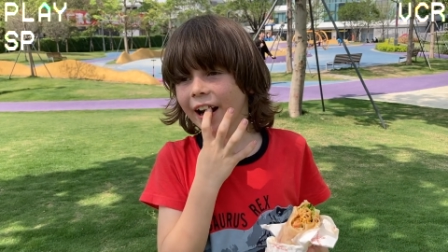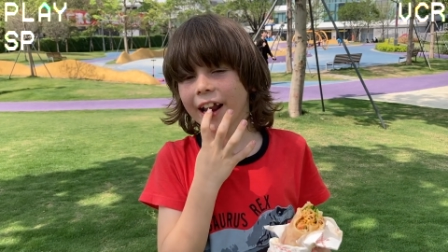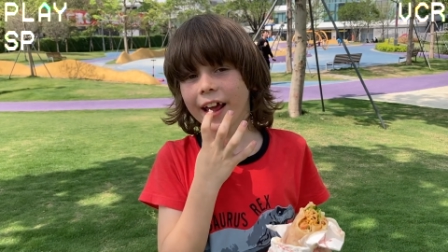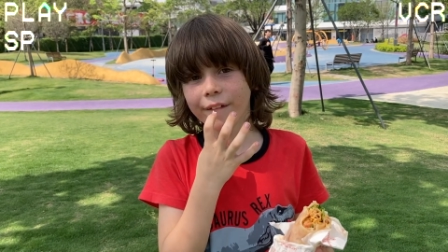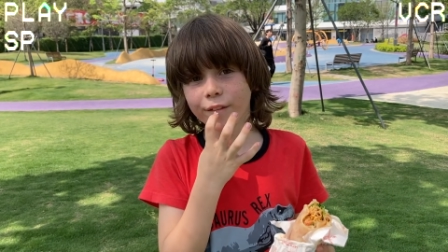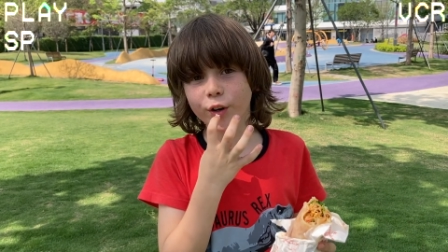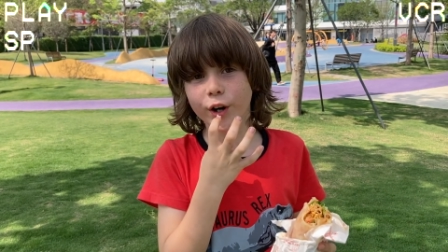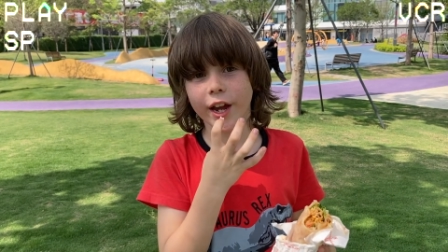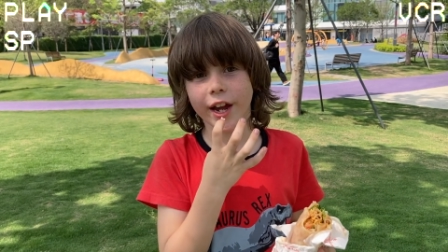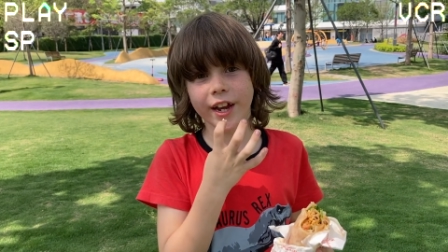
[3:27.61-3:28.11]

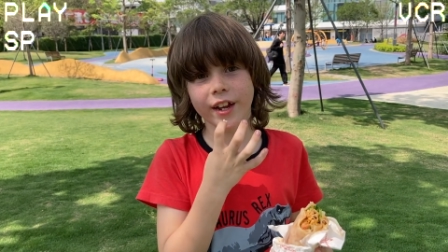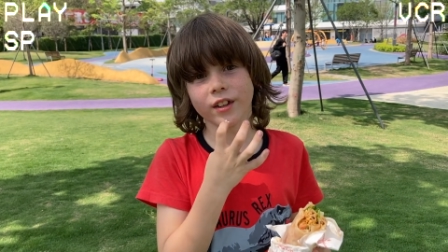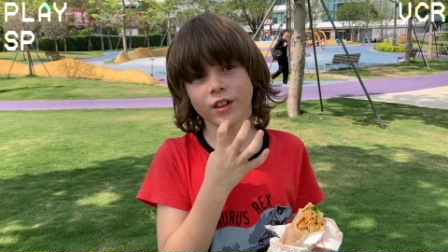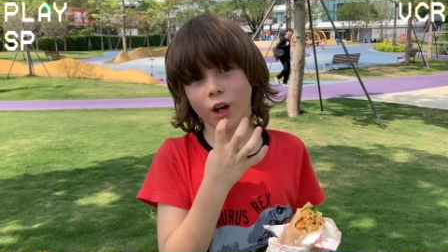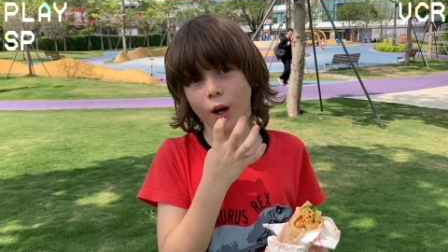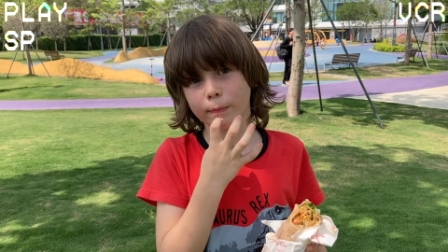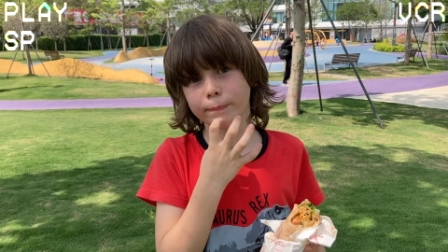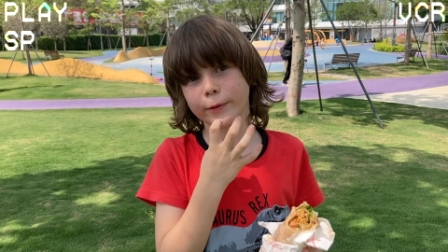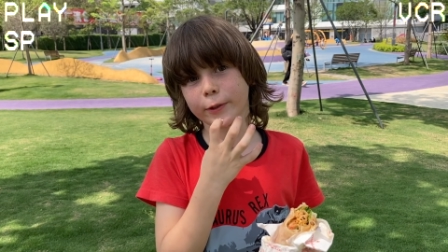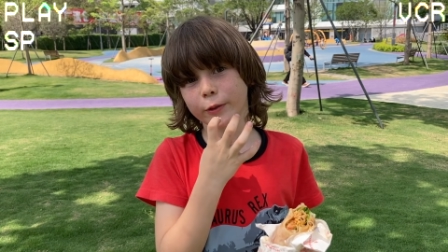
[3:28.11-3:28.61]
never ate
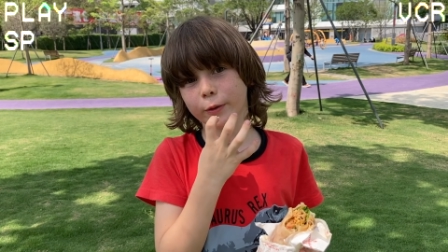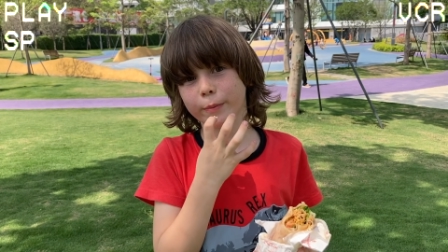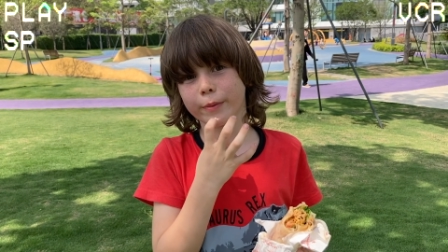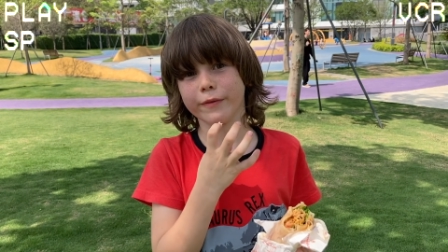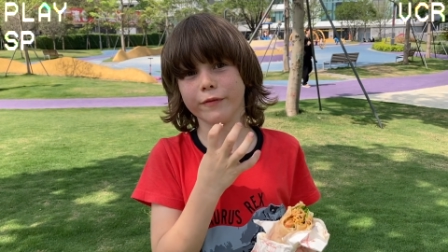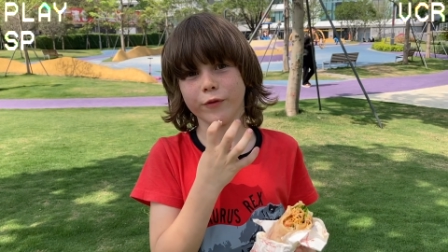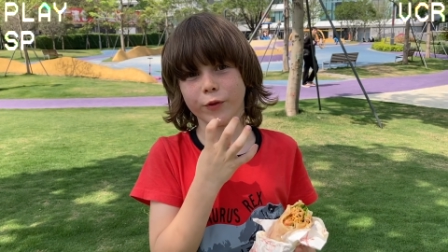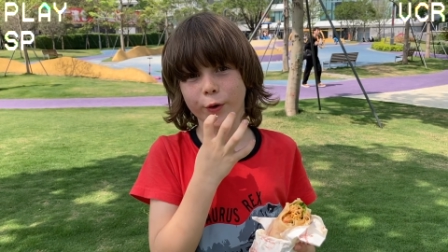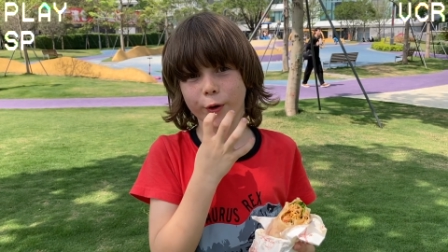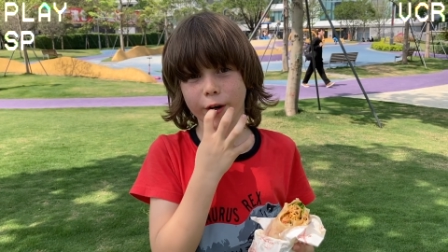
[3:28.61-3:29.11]
lobster
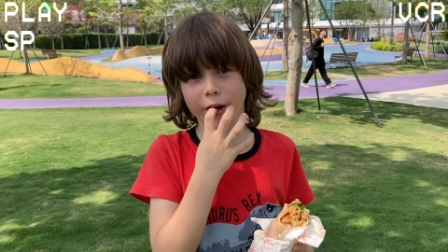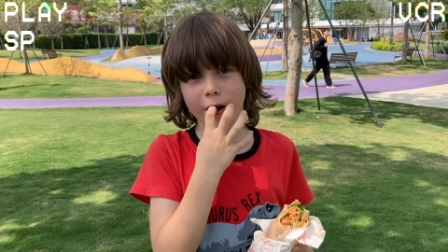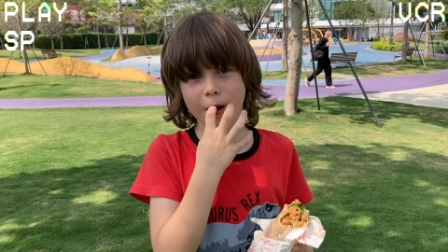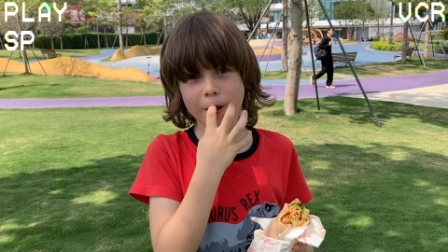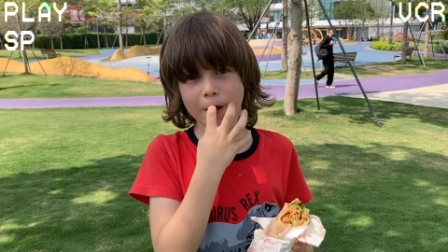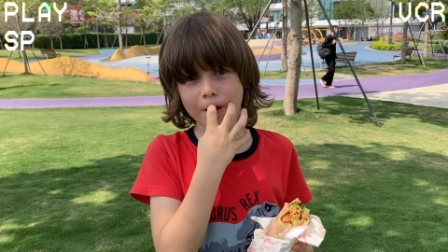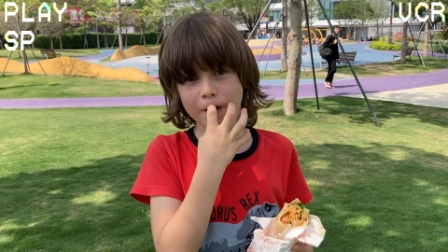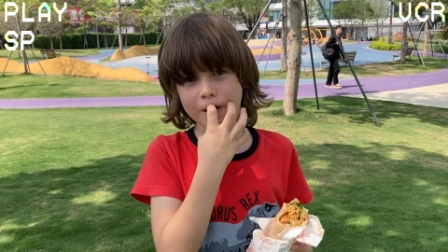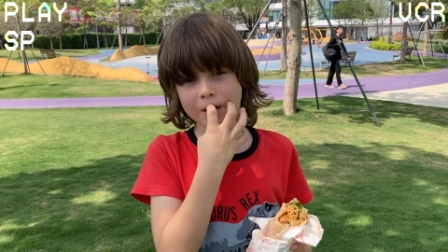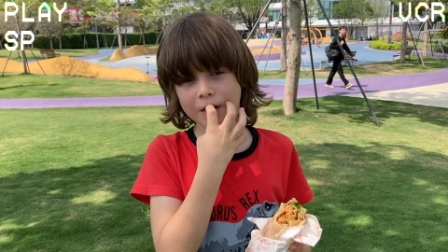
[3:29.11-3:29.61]
before.
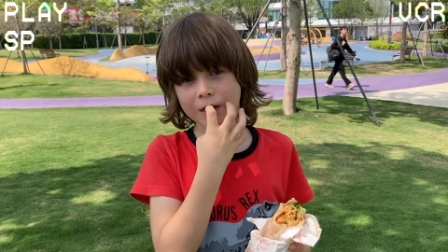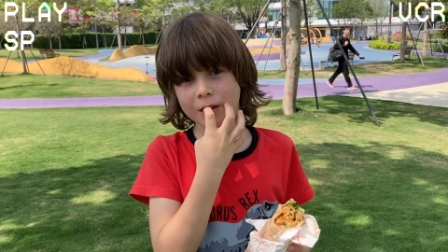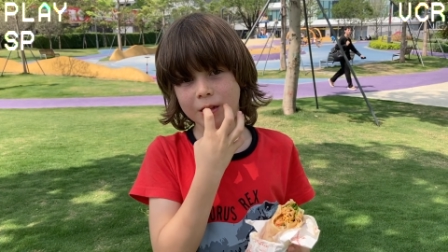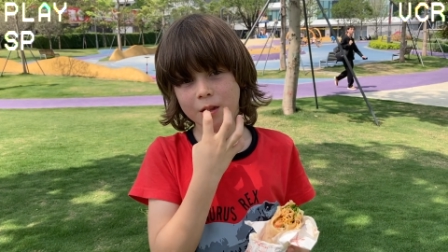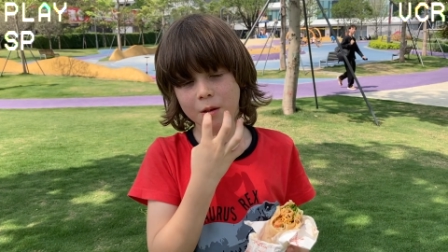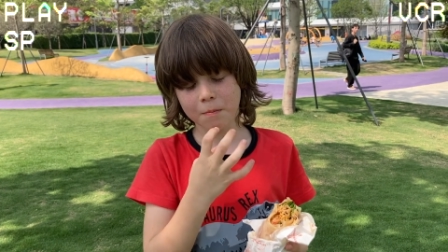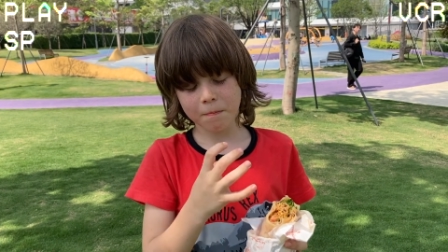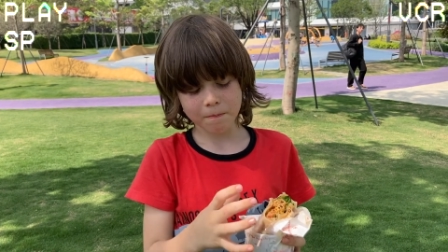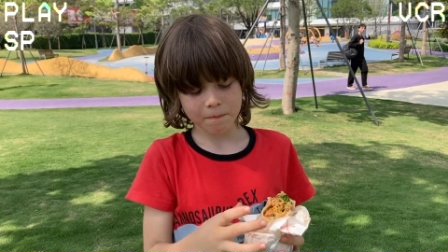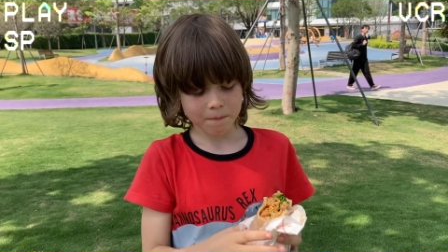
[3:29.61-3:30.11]
It,
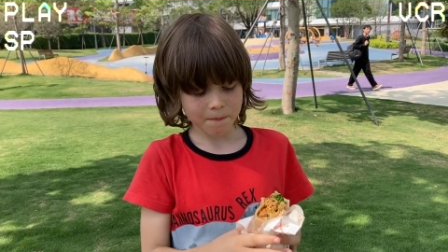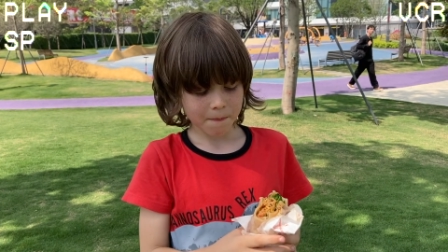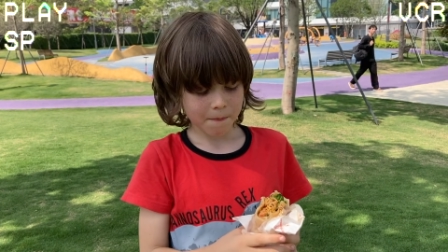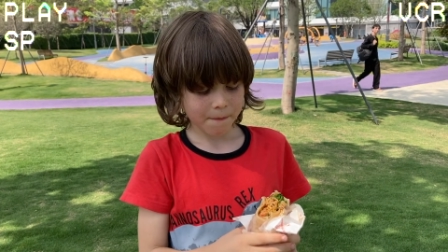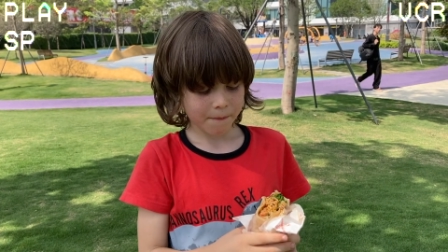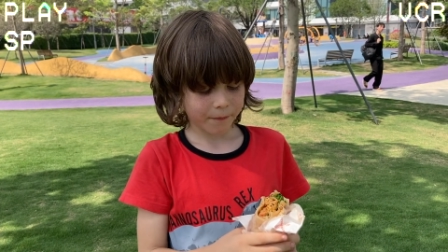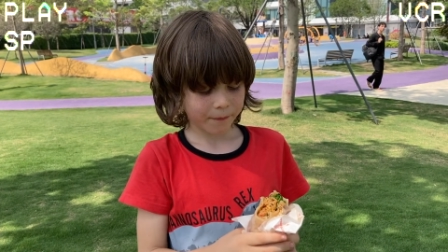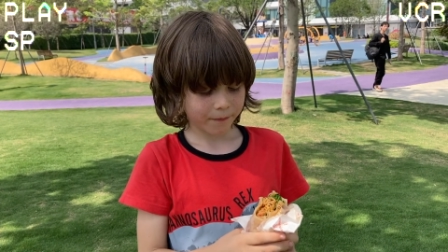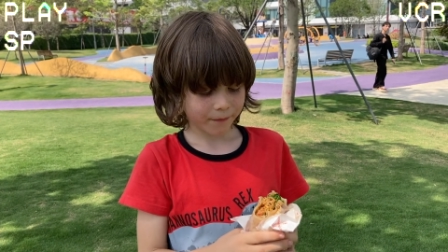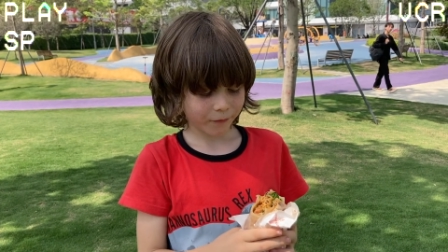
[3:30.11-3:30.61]
there's a
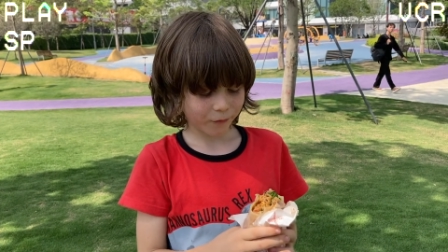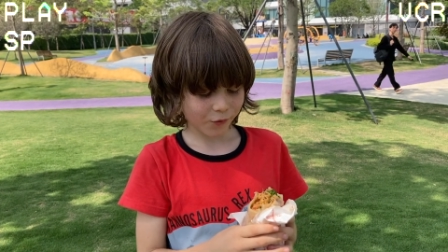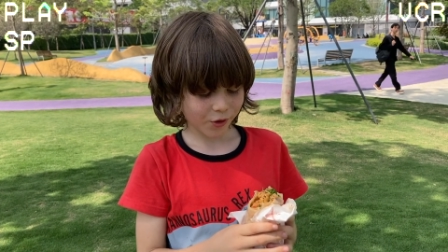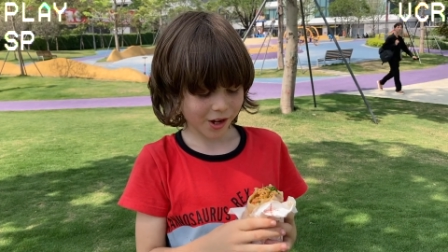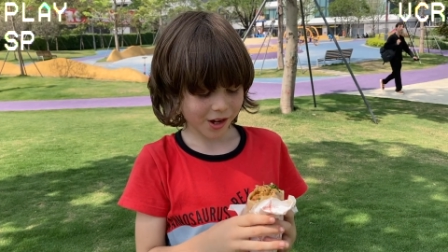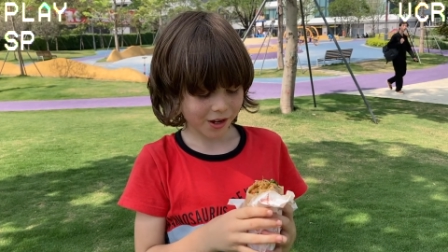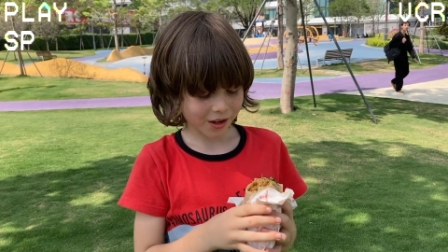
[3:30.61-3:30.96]
first time for